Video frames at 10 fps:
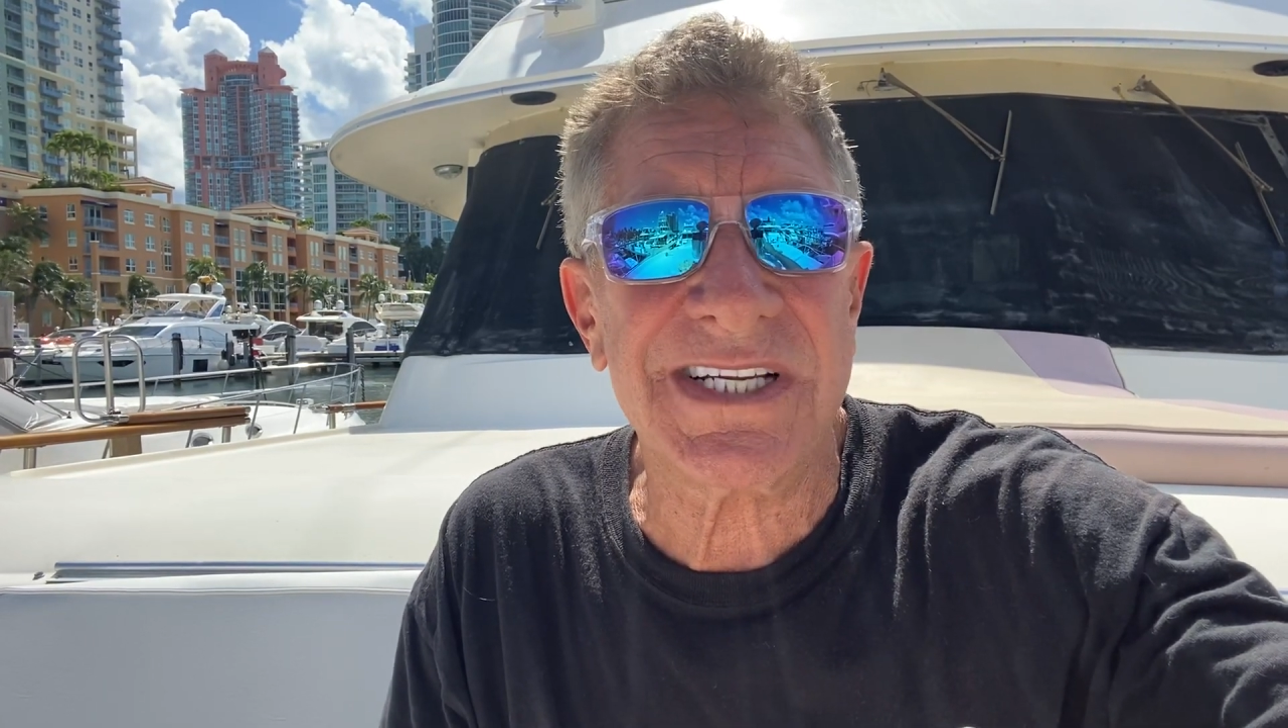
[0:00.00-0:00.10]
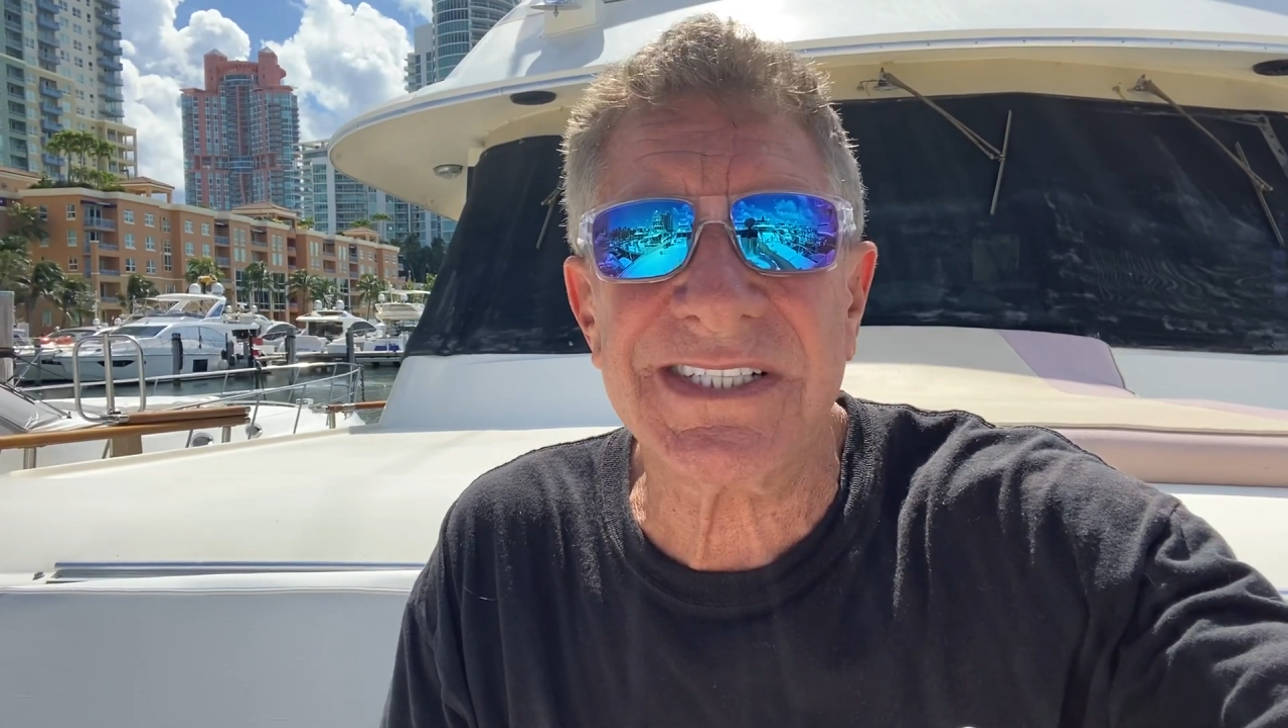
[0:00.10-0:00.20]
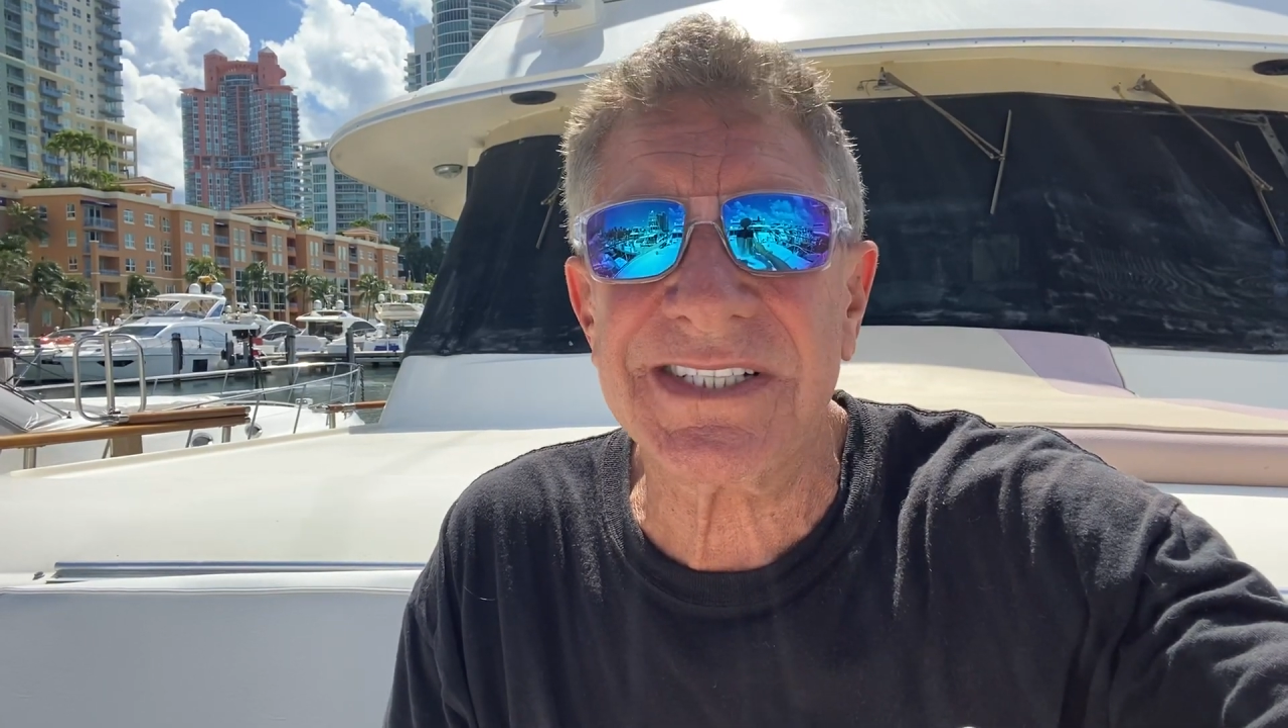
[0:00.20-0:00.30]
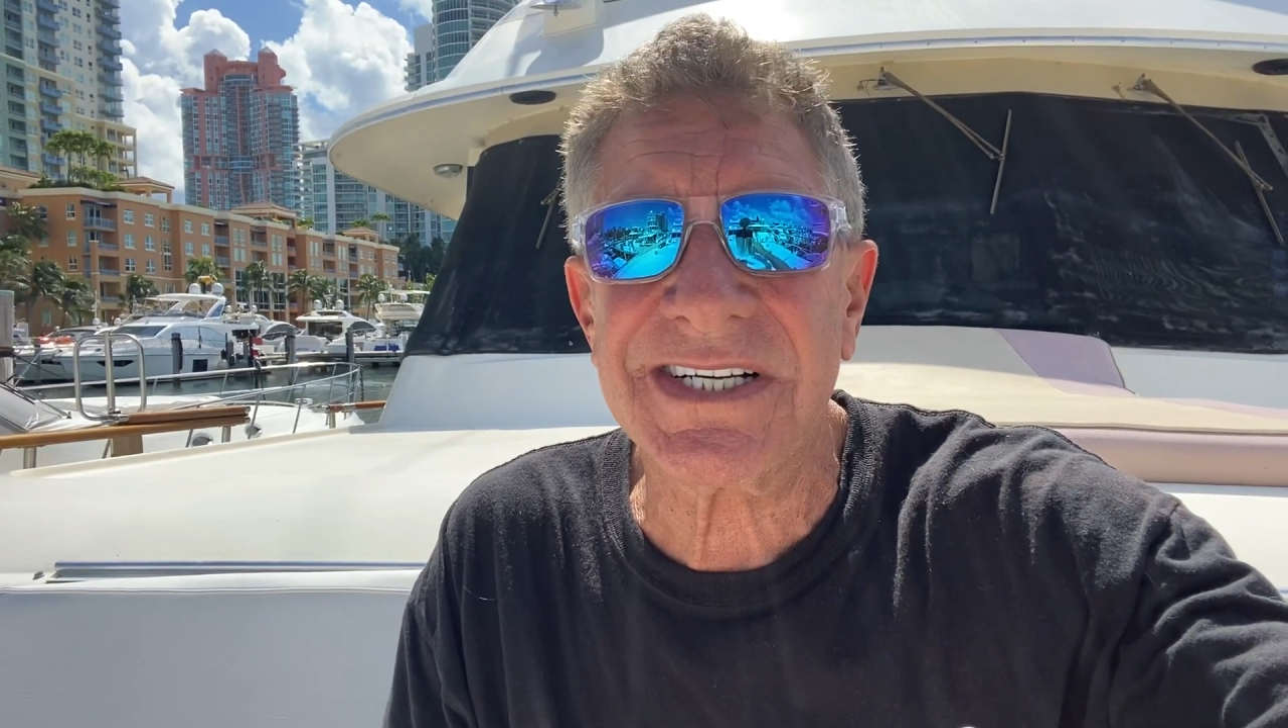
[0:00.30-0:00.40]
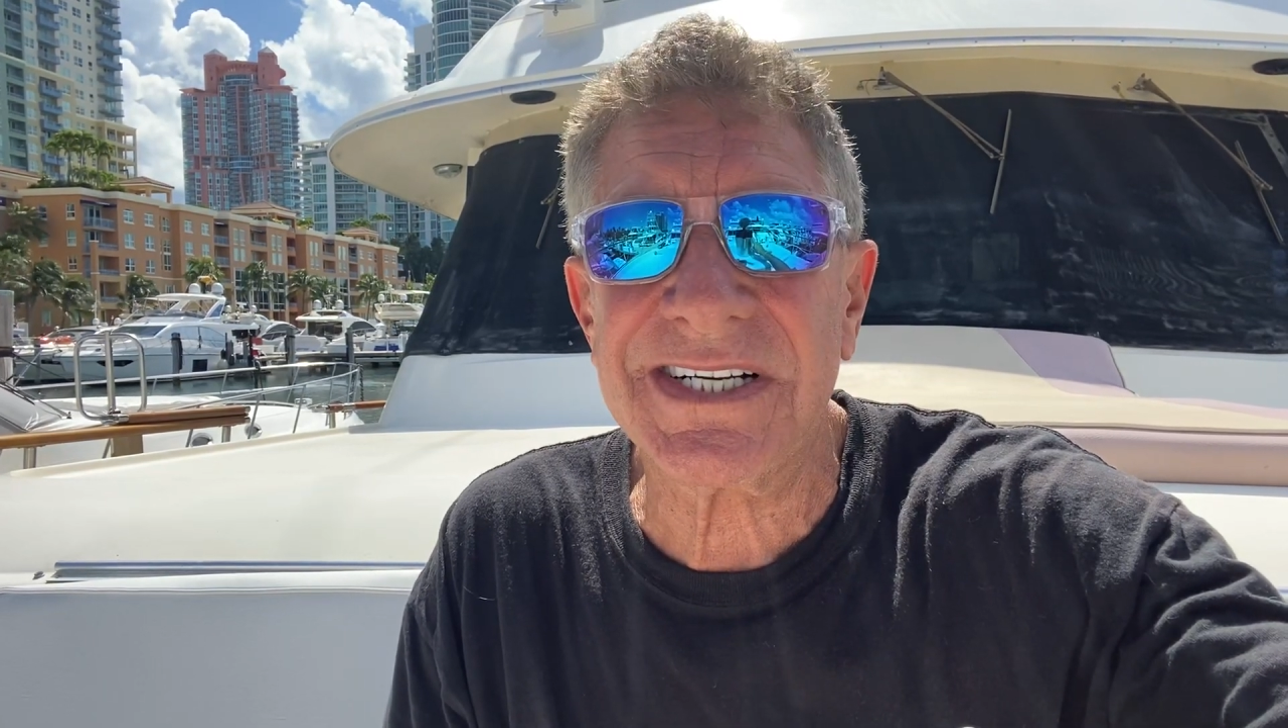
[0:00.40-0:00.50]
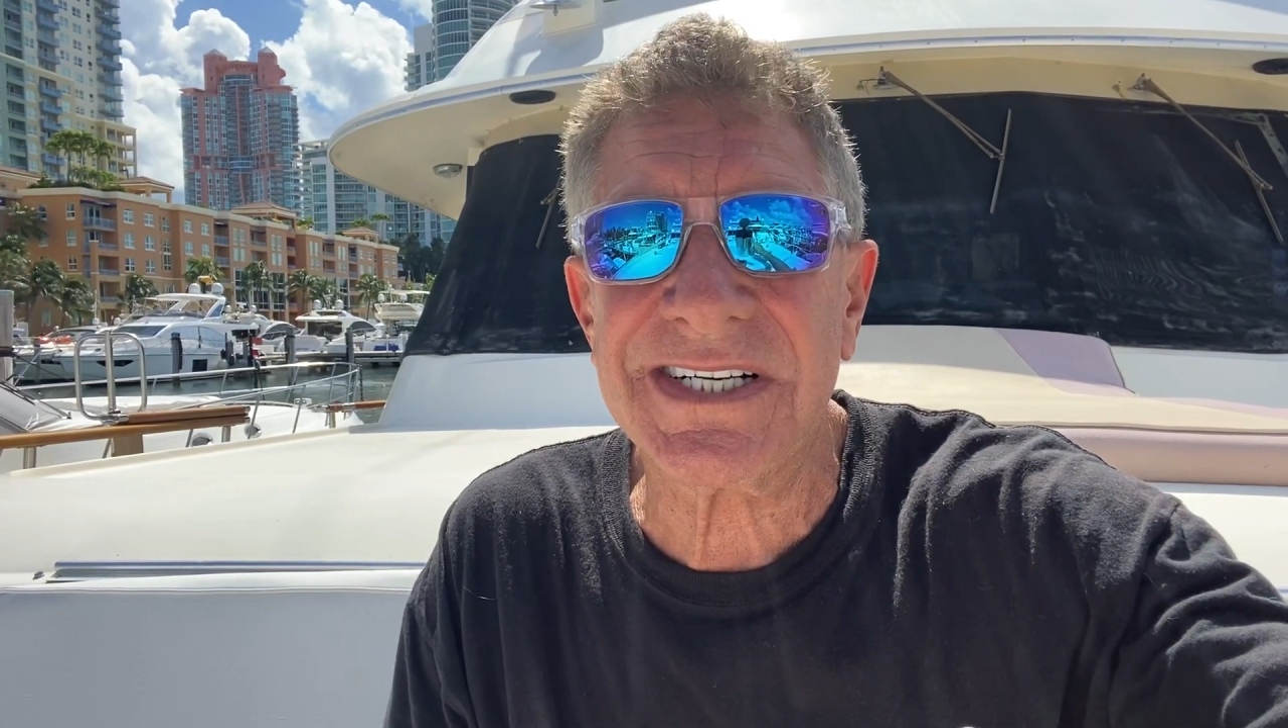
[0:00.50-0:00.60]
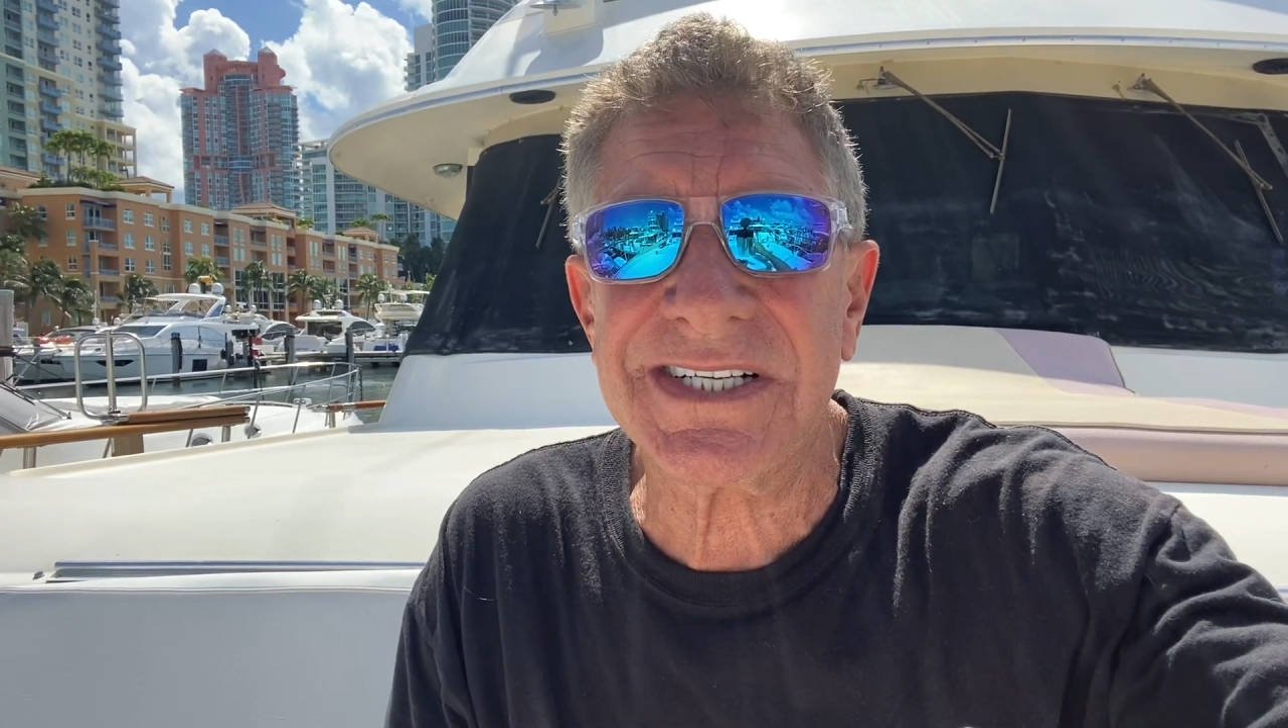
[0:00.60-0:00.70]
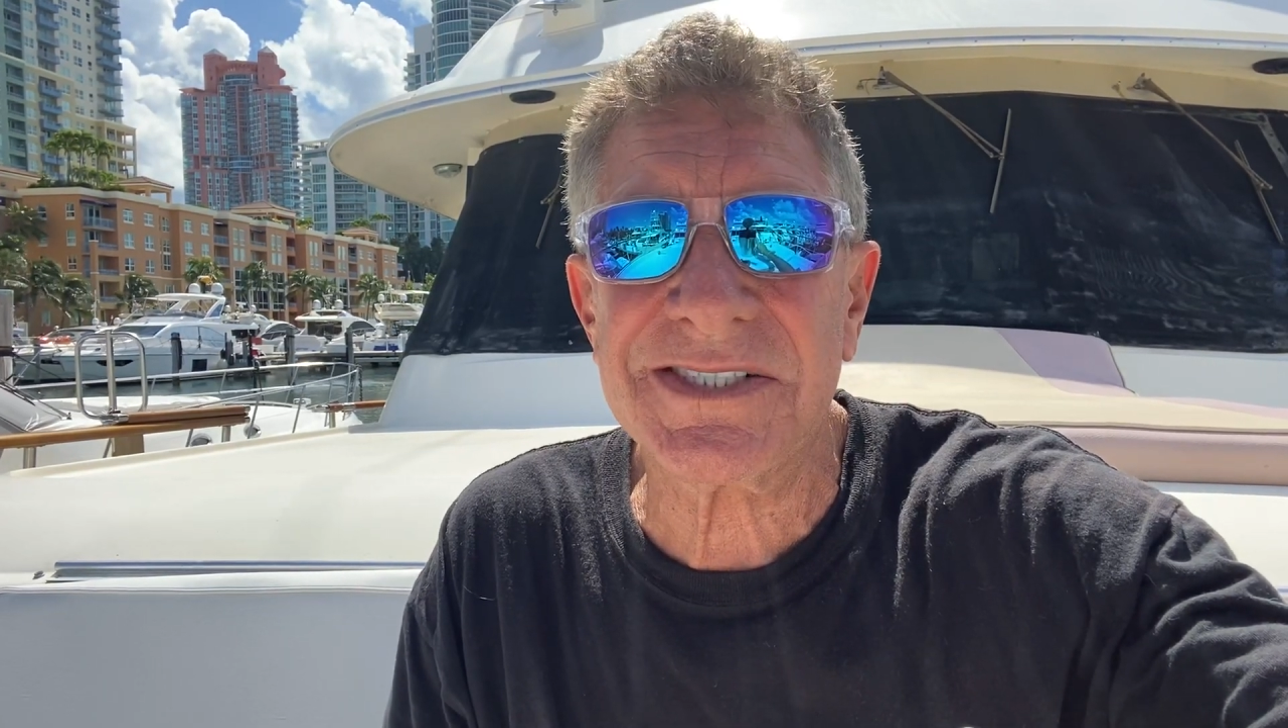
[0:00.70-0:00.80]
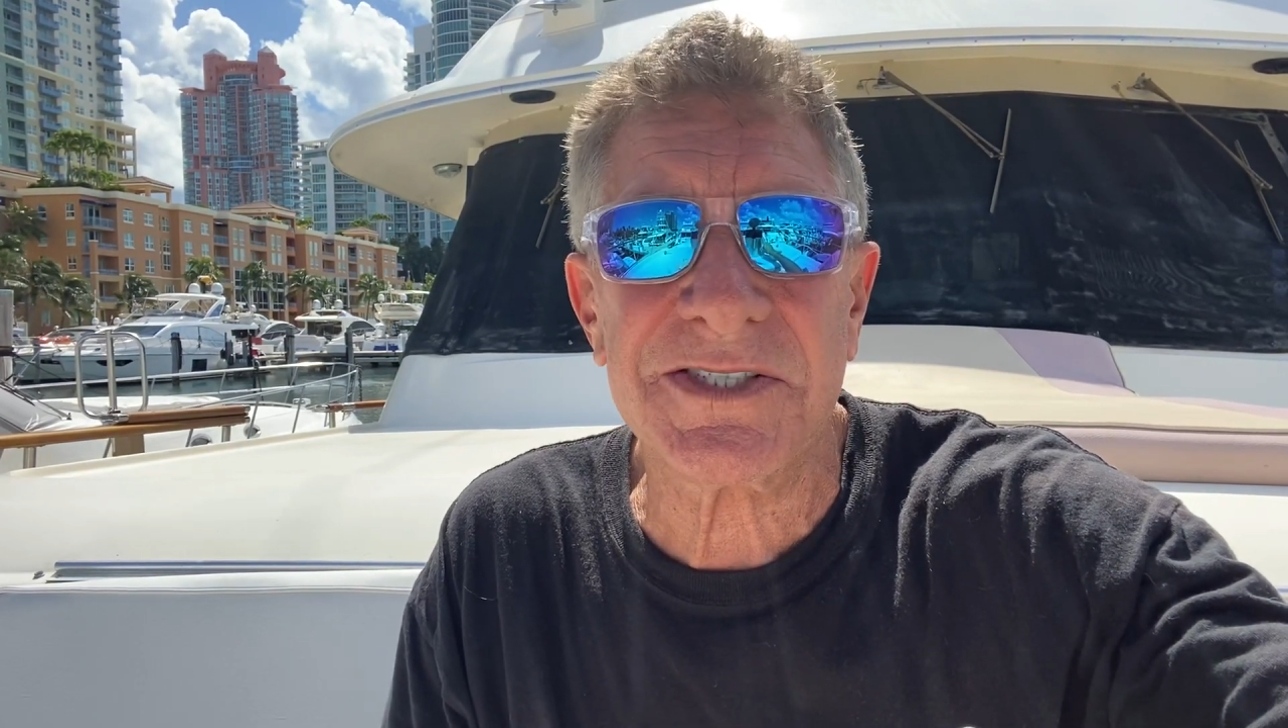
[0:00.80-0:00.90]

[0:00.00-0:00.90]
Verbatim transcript: and uh,